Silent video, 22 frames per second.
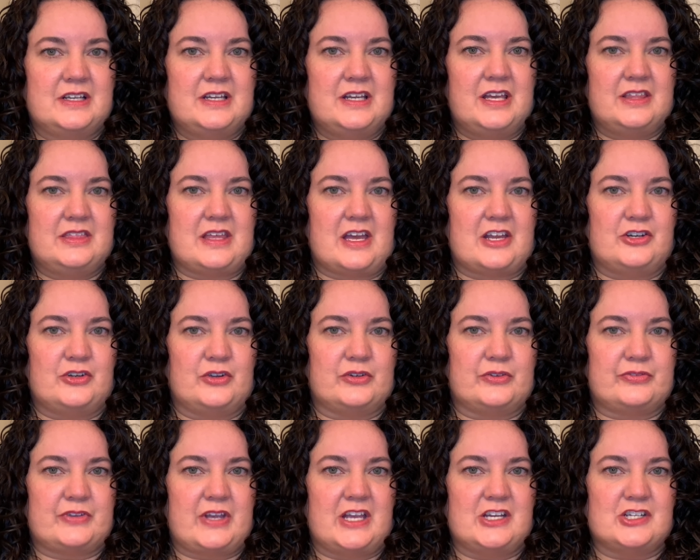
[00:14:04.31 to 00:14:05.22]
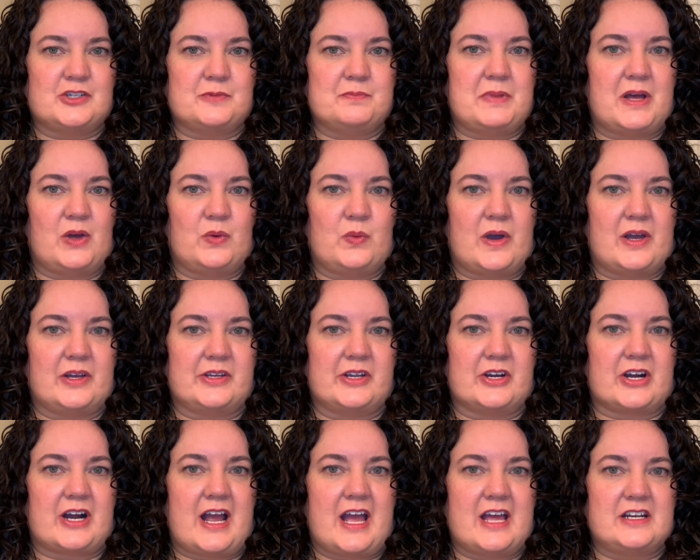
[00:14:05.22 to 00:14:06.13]
Hit that notification bell while
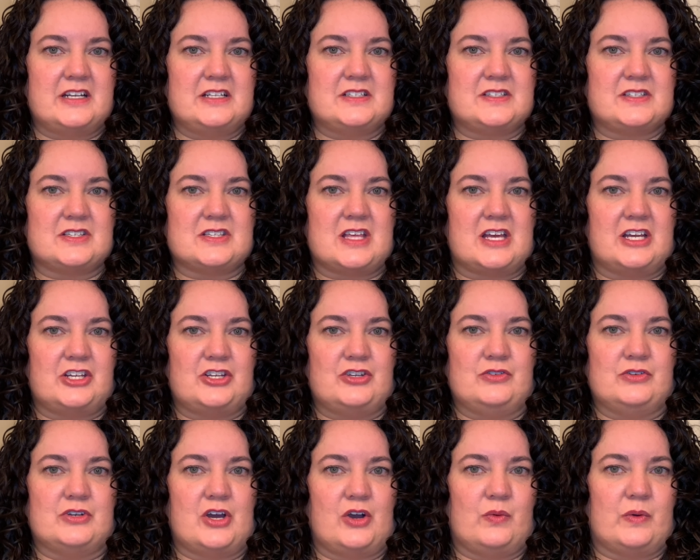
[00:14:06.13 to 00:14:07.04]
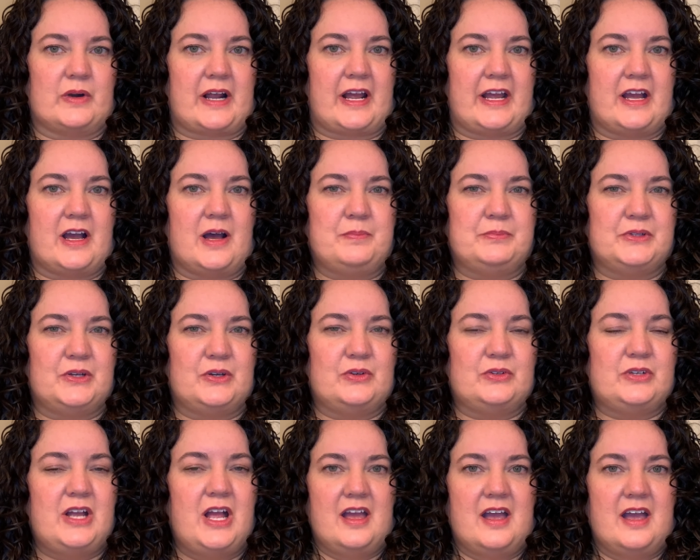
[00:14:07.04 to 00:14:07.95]
you're at it so that you know when I
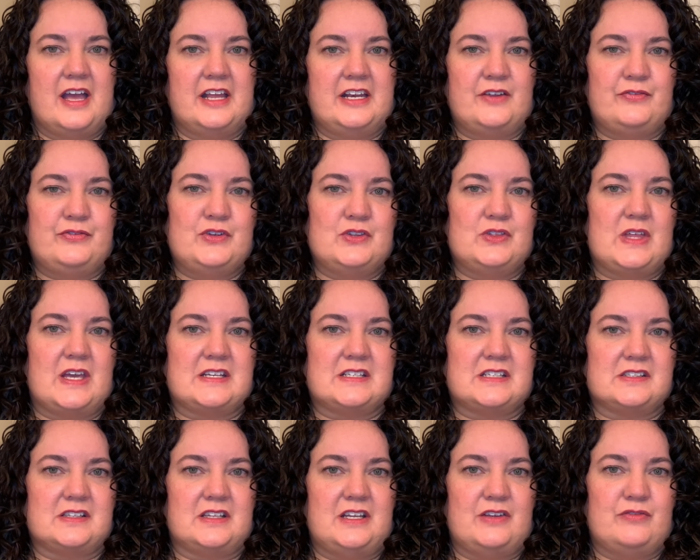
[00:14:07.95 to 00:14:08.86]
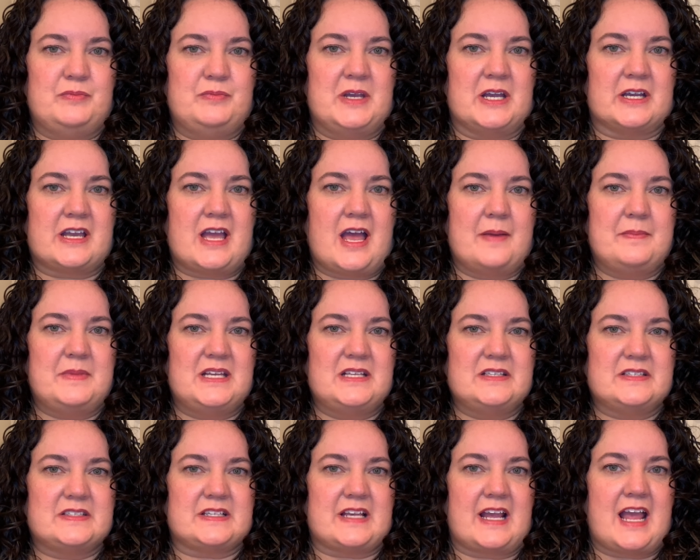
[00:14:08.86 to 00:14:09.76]
upload. And if you'd like to leave me a comment,
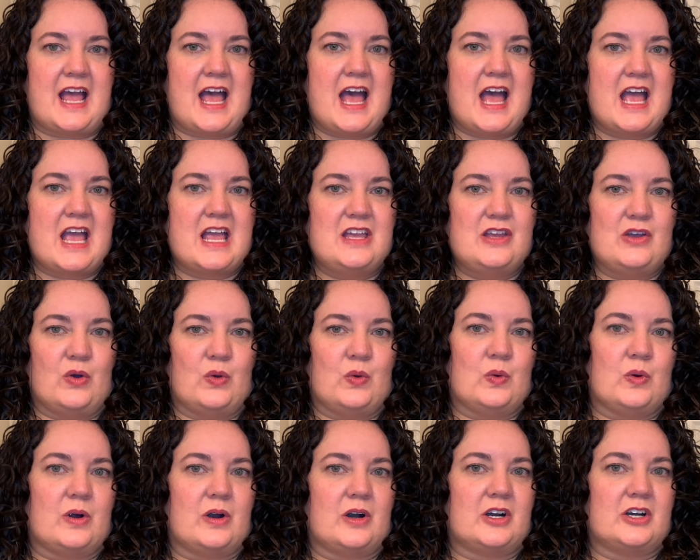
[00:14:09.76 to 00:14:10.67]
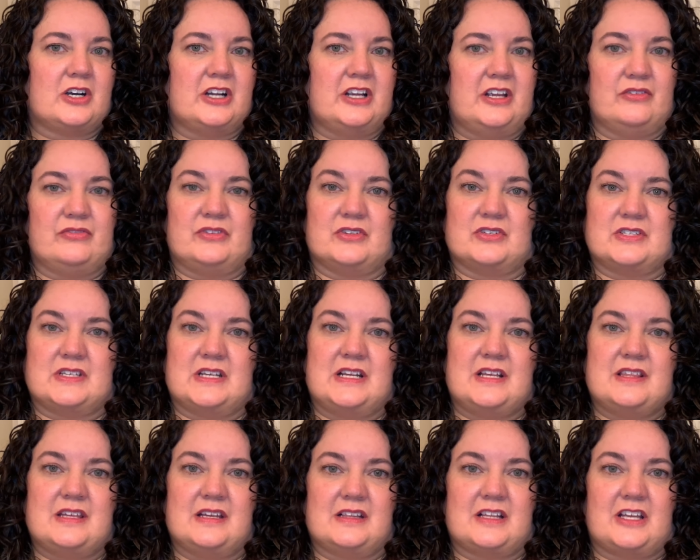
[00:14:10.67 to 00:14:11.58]
say hi, or if there's
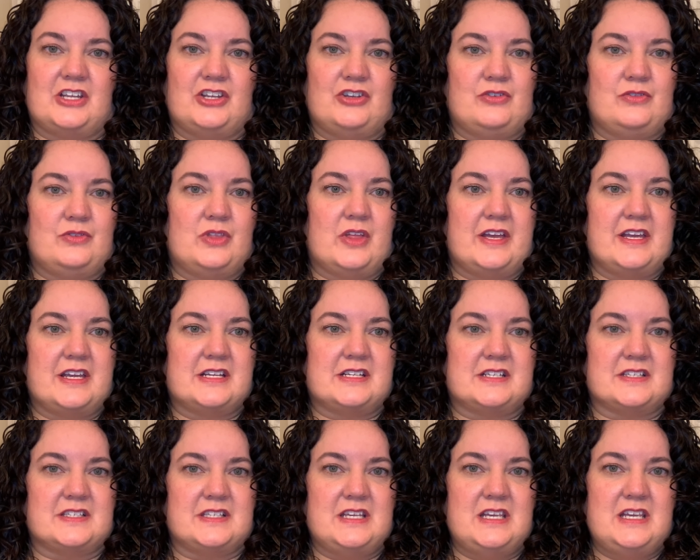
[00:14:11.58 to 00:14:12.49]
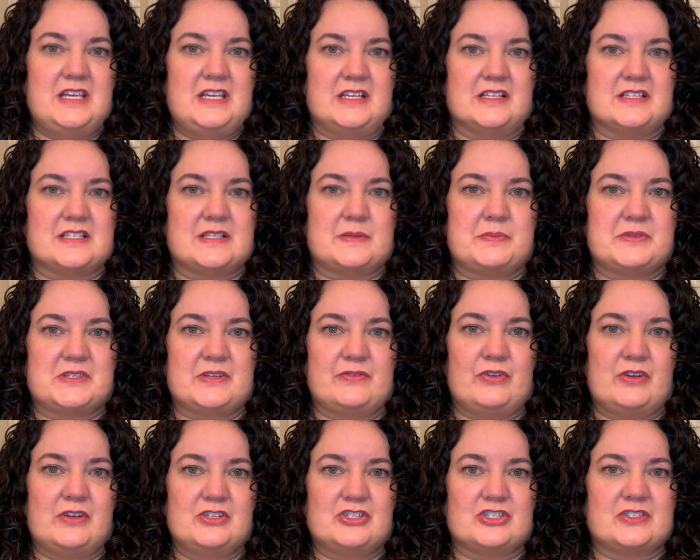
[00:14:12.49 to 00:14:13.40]
anything that you'd like to see in
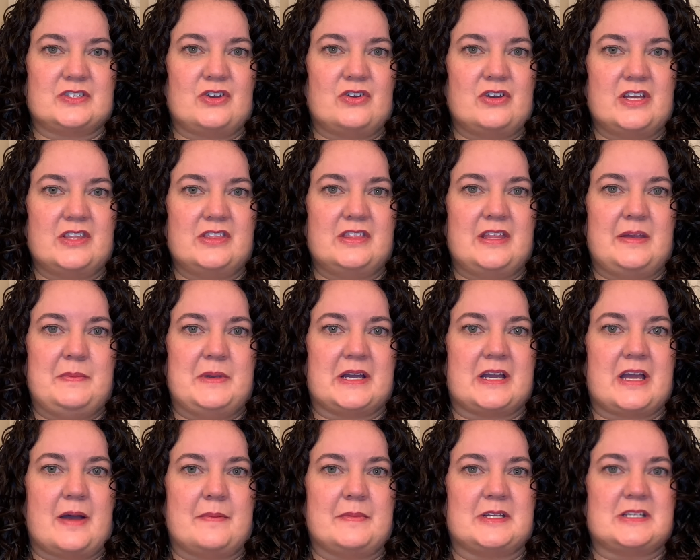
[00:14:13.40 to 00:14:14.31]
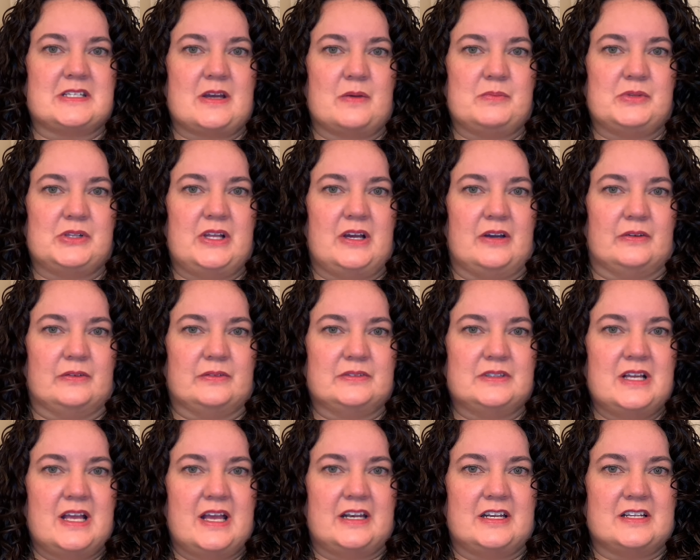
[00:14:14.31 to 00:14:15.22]
specific, just go ahead and leave me a comment down below.
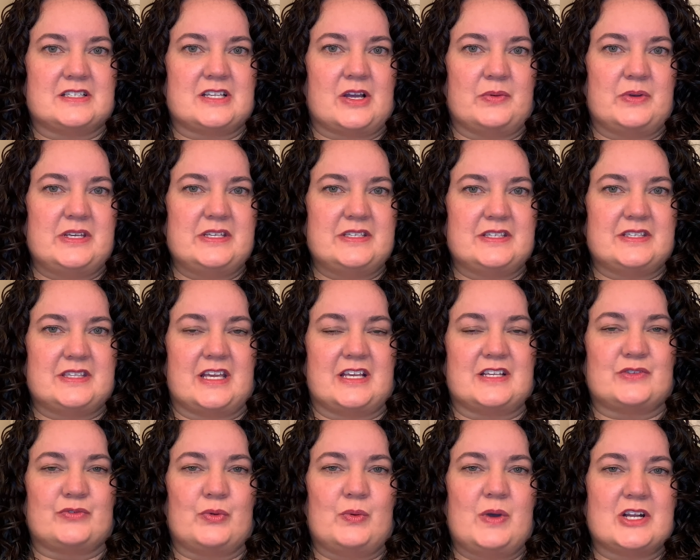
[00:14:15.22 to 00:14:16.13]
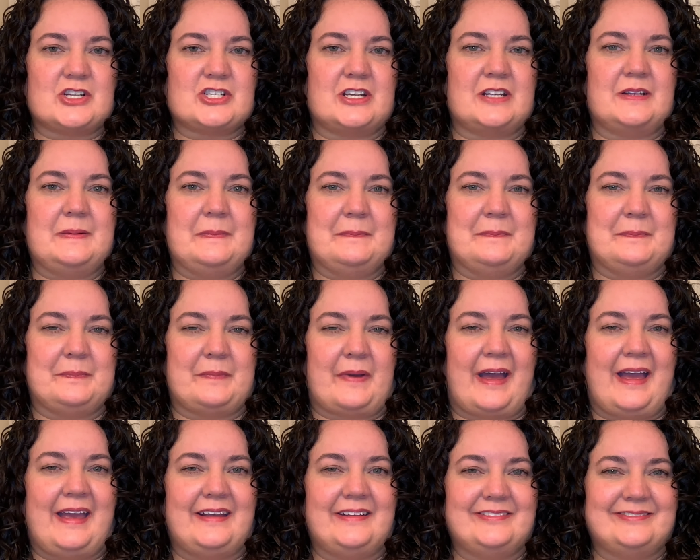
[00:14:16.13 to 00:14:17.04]
And as always, thanks for watching.
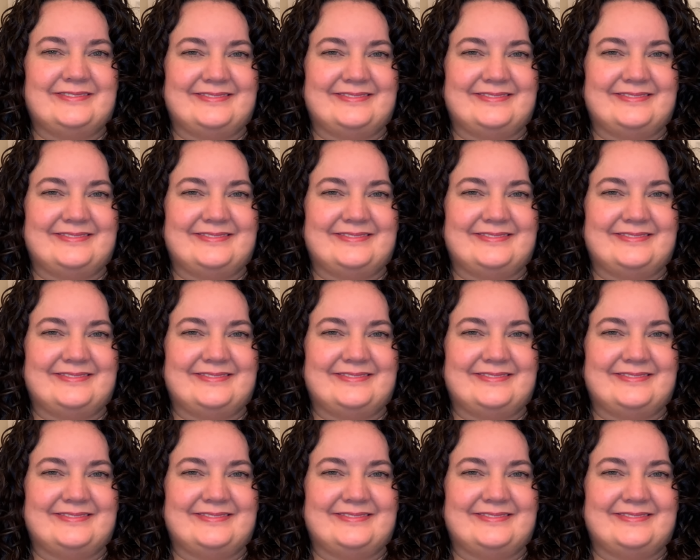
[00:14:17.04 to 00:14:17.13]
Bye.